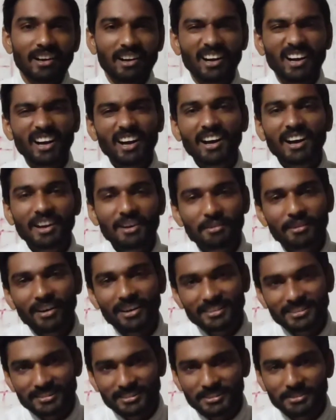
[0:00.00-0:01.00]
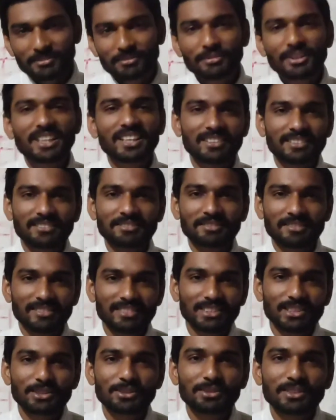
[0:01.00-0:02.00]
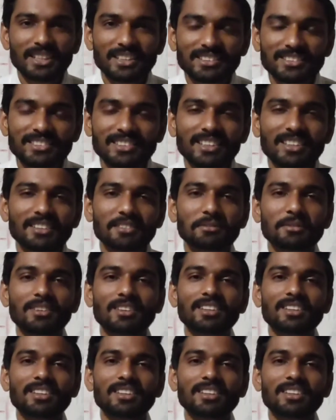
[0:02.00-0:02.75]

I was weak, you can say.